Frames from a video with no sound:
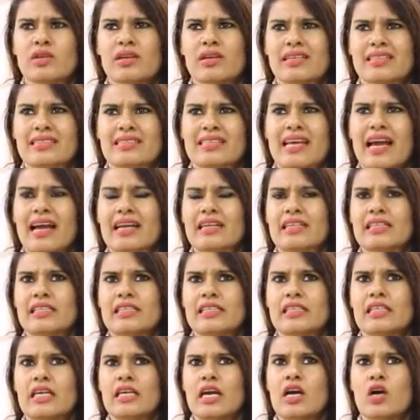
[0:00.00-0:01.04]
not
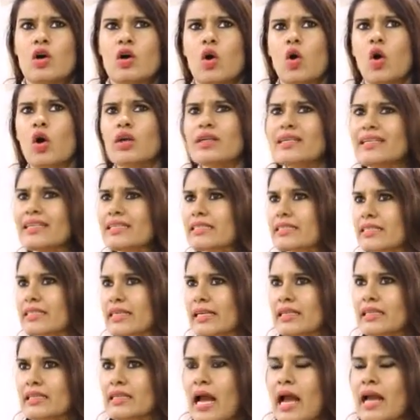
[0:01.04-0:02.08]
exactly only
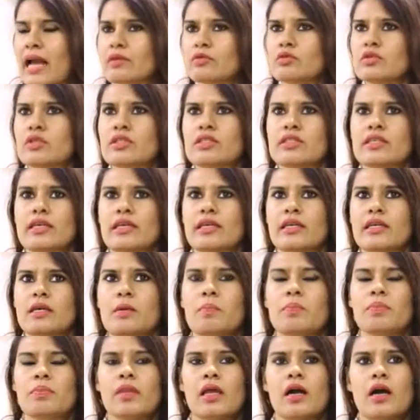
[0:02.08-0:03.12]
sale, I will
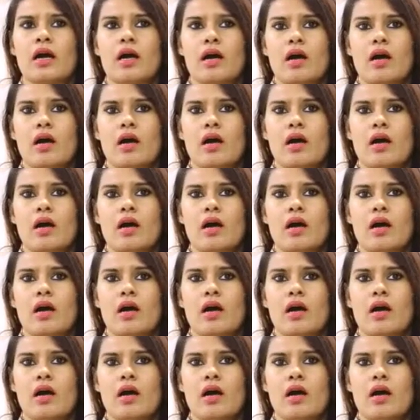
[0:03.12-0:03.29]
say,